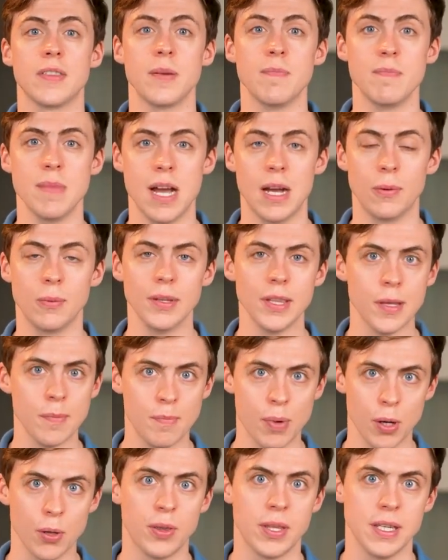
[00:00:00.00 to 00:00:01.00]
than Matt when they
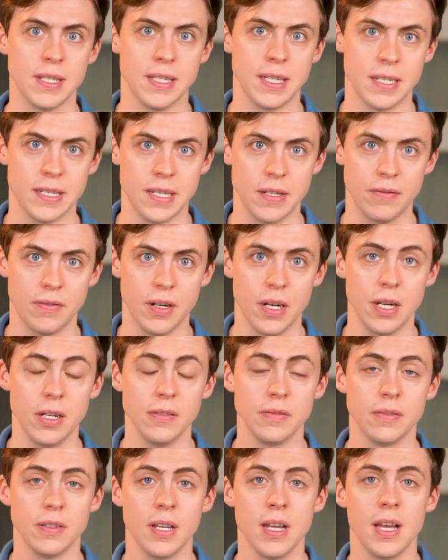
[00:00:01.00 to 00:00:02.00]
both hit
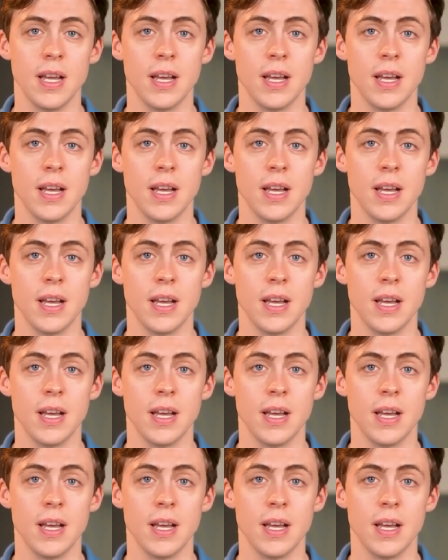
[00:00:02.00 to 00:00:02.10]
65?